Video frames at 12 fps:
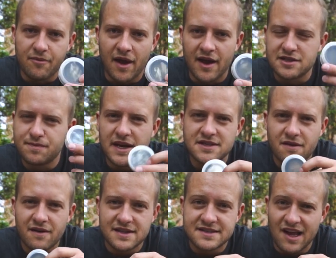But it's
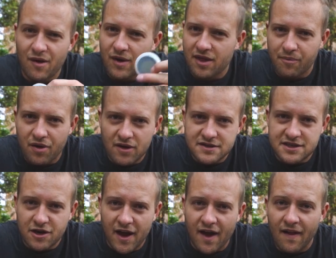basically the same way the pros
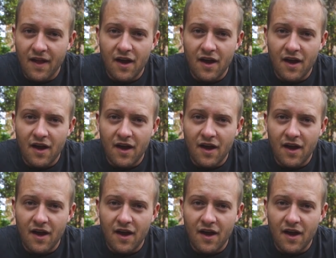do it